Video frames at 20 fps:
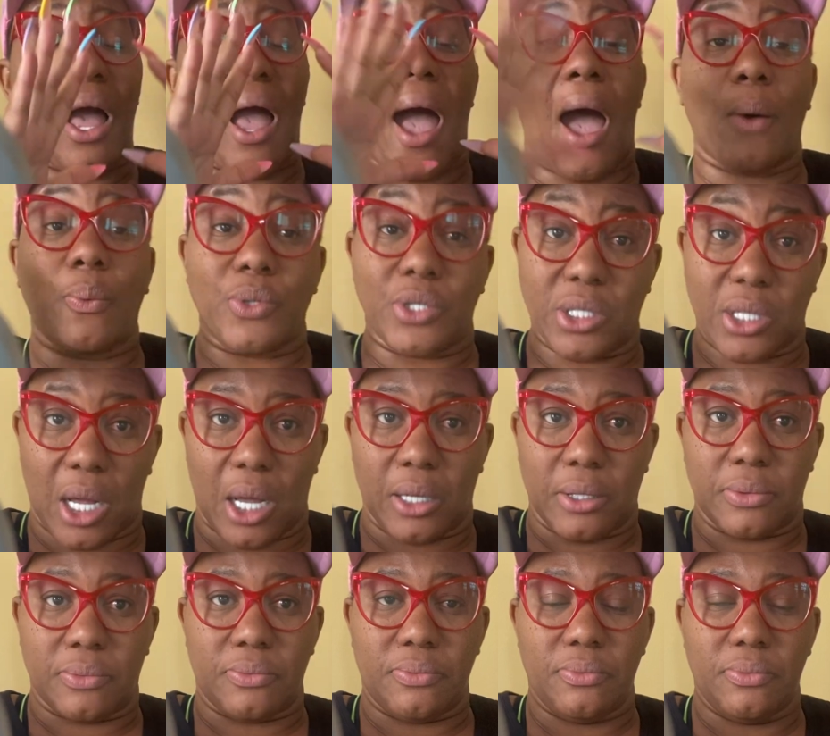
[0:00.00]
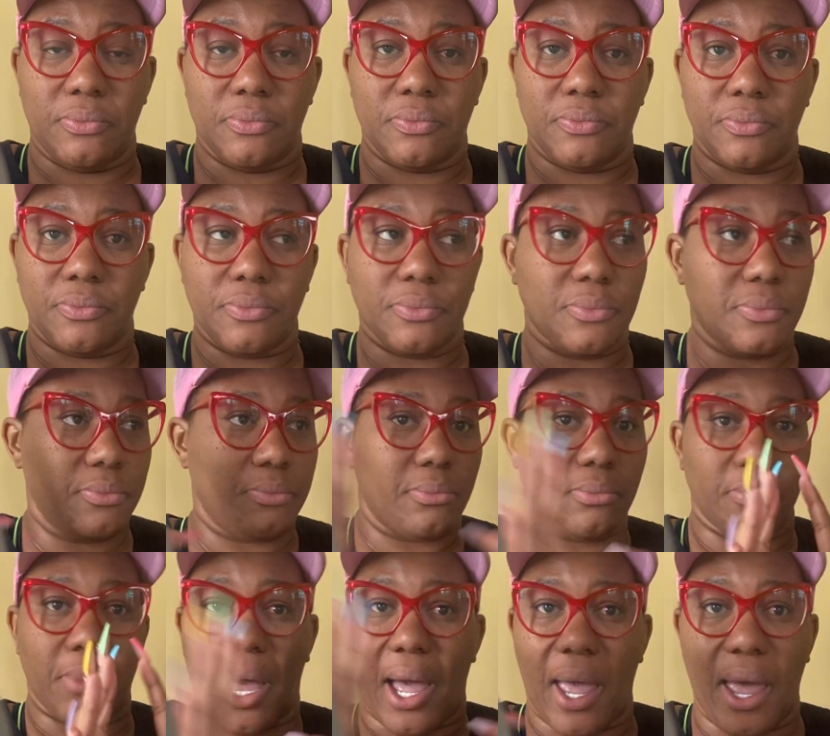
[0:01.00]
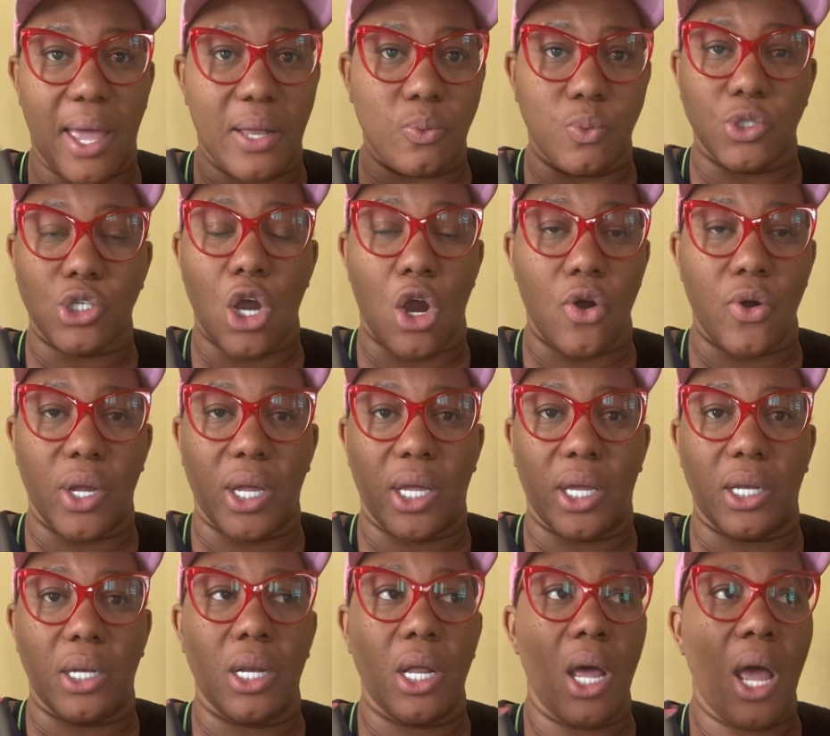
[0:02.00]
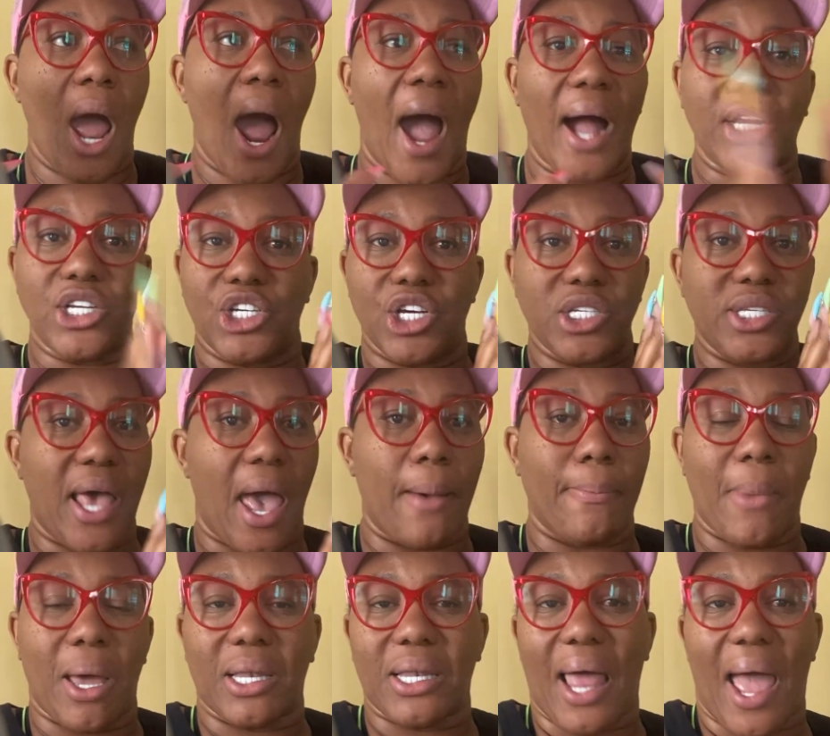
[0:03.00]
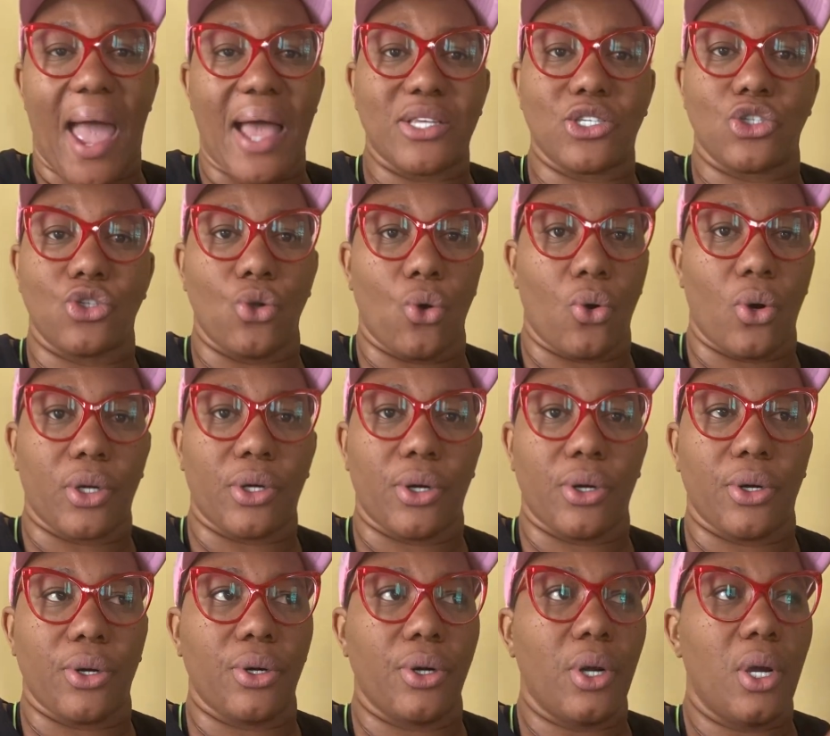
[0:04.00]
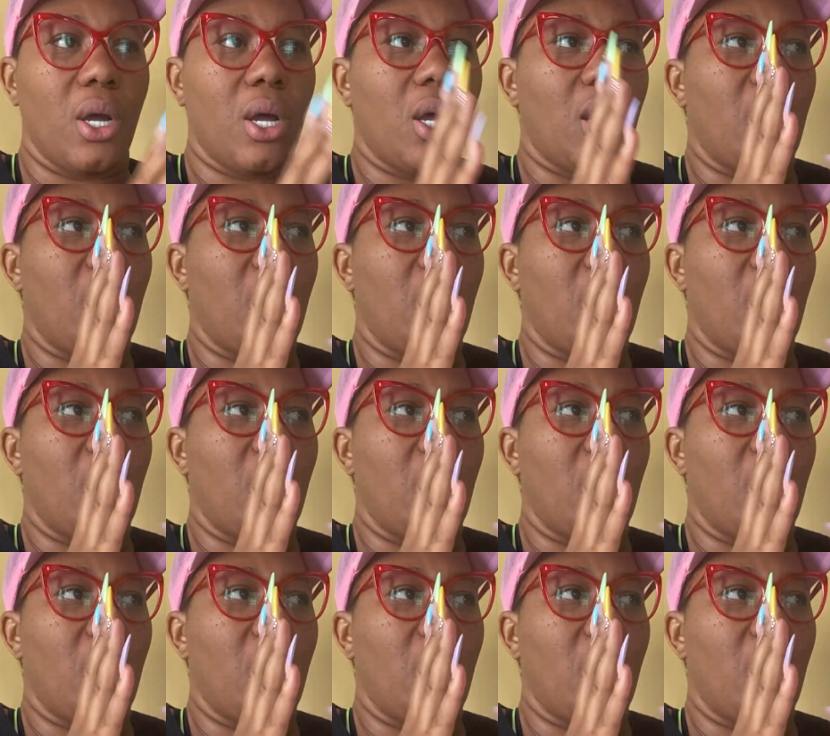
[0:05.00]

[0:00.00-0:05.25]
I was done. My head was hurting. I just had my last daughter.